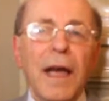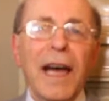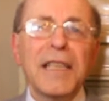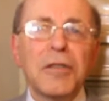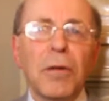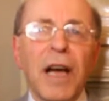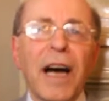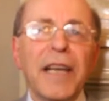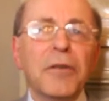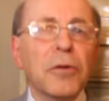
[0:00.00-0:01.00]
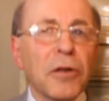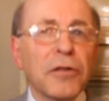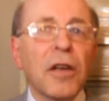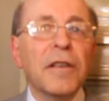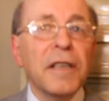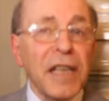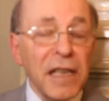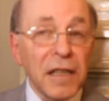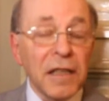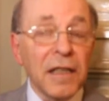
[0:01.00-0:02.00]
Actually, I do not
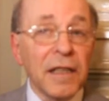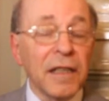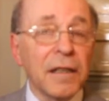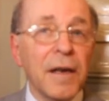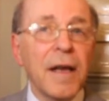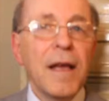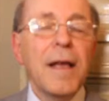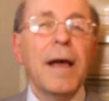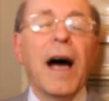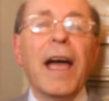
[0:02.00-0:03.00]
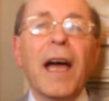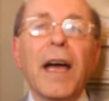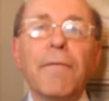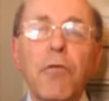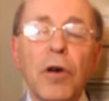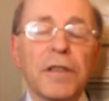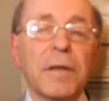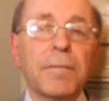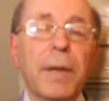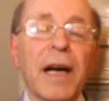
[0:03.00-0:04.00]
need it. I want
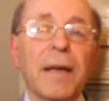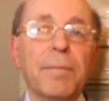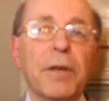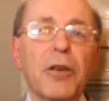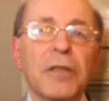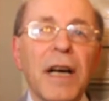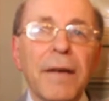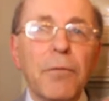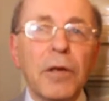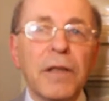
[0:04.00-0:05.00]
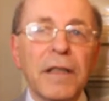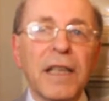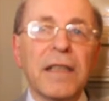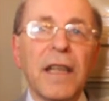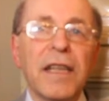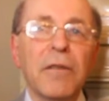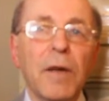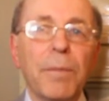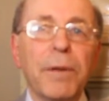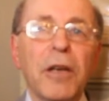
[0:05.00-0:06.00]
it back because I want that there
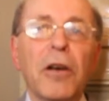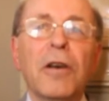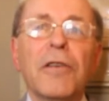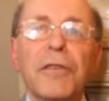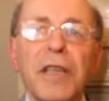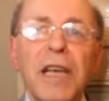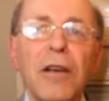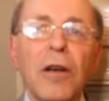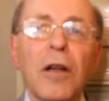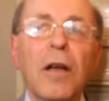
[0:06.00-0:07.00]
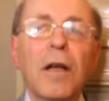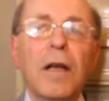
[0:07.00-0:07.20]
will be a real